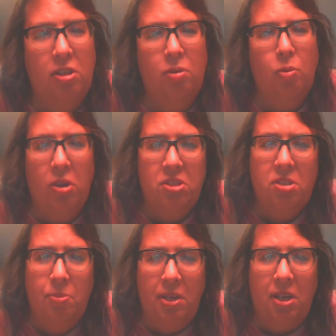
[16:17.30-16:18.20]
wants
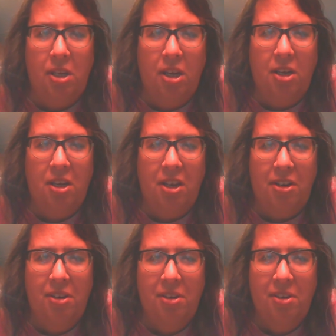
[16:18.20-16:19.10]
to be a god.
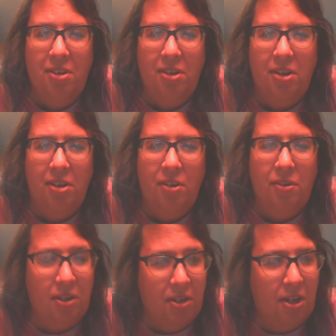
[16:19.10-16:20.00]

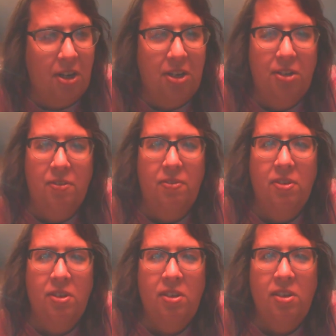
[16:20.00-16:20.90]
A god of
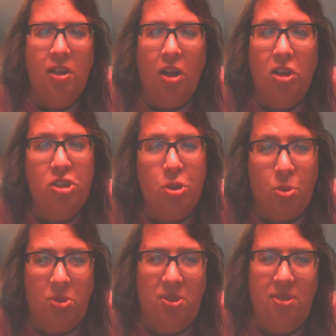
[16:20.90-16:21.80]
all
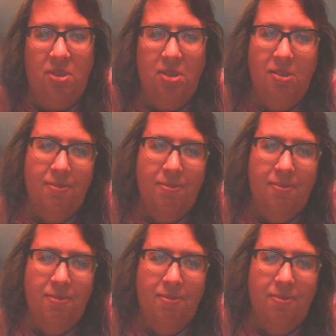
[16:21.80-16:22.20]
sources.